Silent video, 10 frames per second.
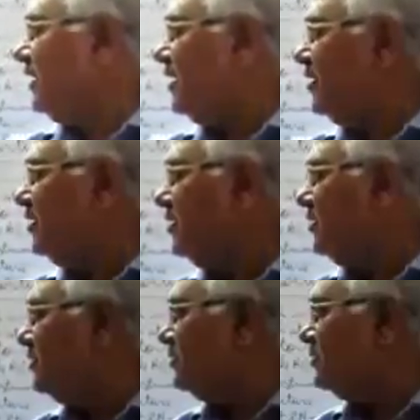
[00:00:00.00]
like
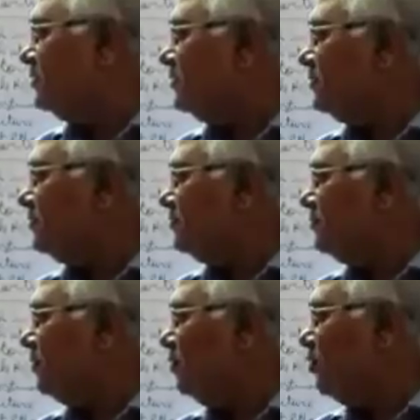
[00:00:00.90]
creditors,
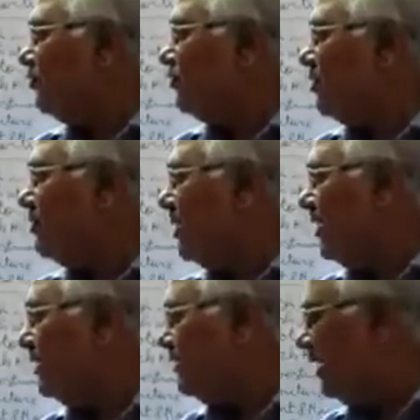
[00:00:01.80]
loan
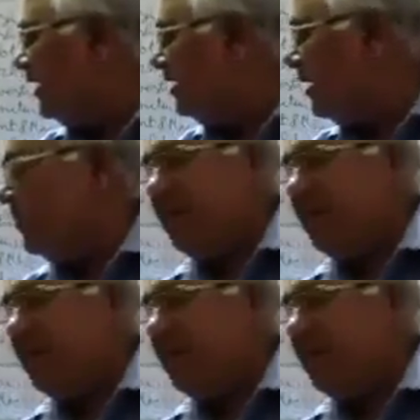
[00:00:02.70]
from bank